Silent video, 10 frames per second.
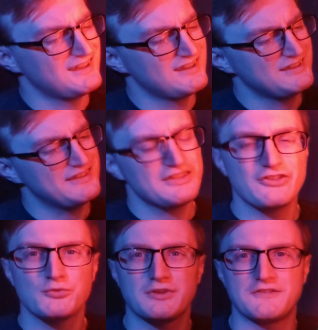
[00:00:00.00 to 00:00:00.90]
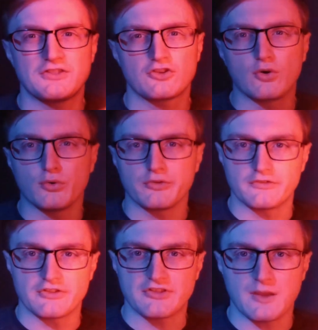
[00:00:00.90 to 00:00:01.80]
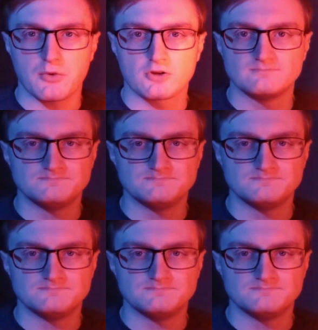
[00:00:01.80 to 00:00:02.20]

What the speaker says: That doesn't really fit the gold of the saber.